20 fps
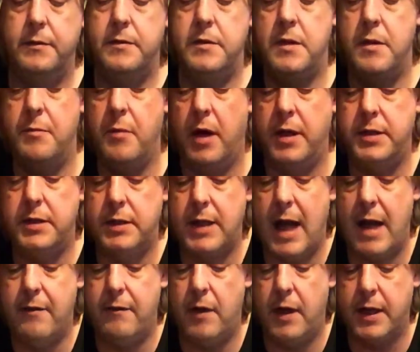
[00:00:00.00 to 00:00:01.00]
You might just
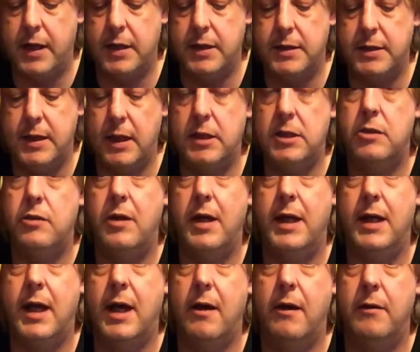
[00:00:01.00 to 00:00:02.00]
have like a sexual
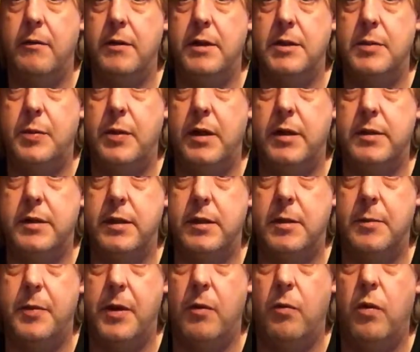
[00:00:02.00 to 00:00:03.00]
encounter with this person. It
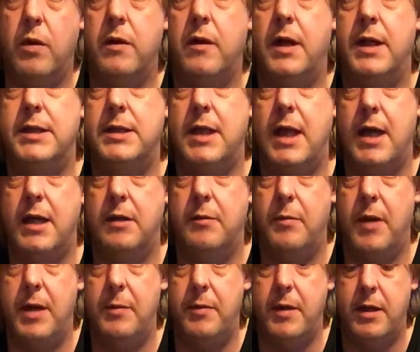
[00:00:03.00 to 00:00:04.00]
could be a one-night stand,
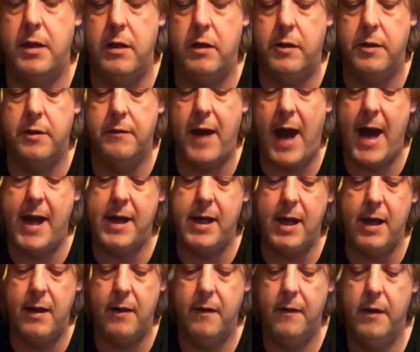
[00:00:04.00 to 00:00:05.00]
maybe. You could have had
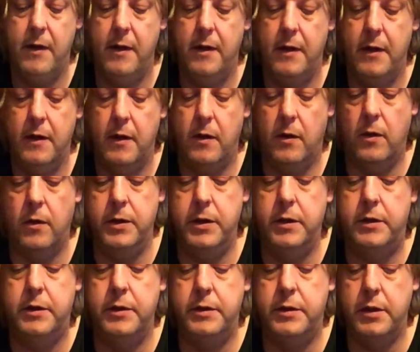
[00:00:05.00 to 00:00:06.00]
it, or
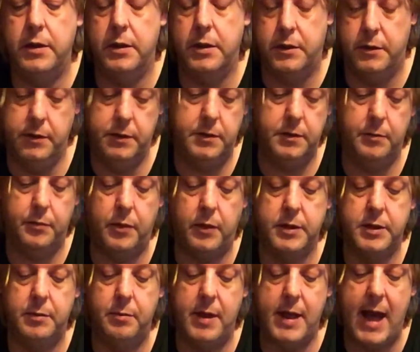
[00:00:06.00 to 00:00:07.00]
you could
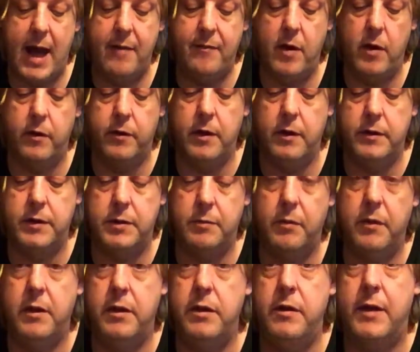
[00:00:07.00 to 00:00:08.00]
possibly have it, or know
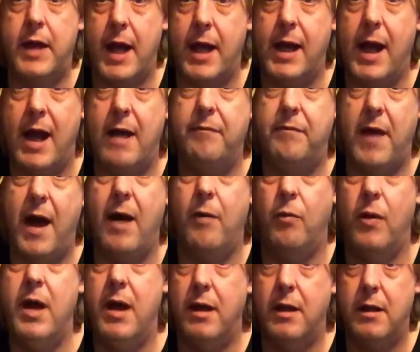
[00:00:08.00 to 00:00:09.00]
someone that you can have that
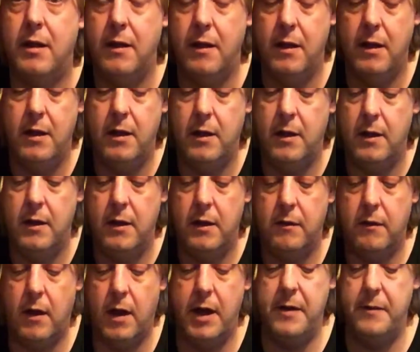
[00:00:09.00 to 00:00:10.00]
with,
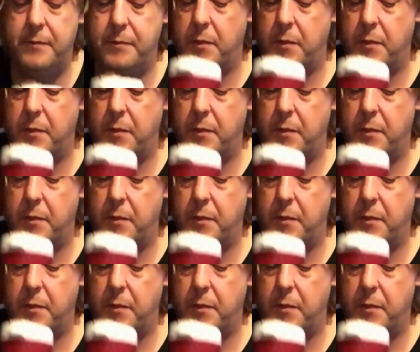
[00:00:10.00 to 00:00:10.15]
right?